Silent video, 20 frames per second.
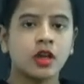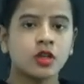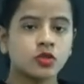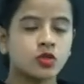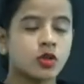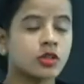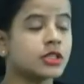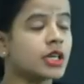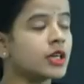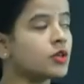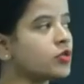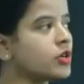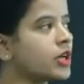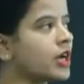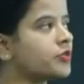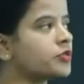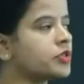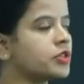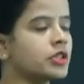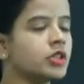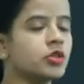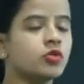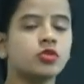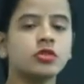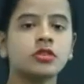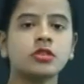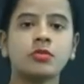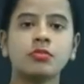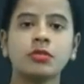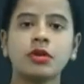So that we have to
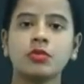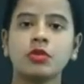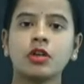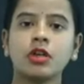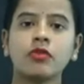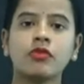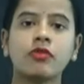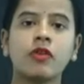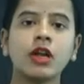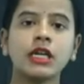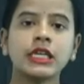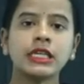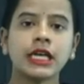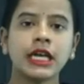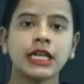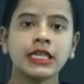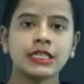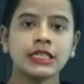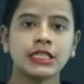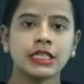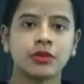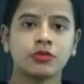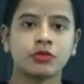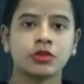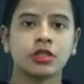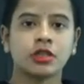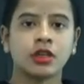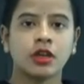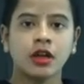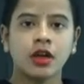use the memory fault
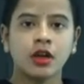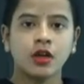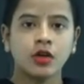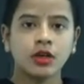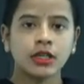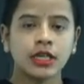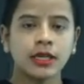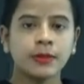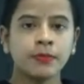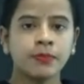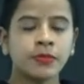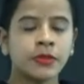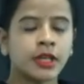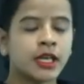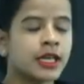concept. Okay.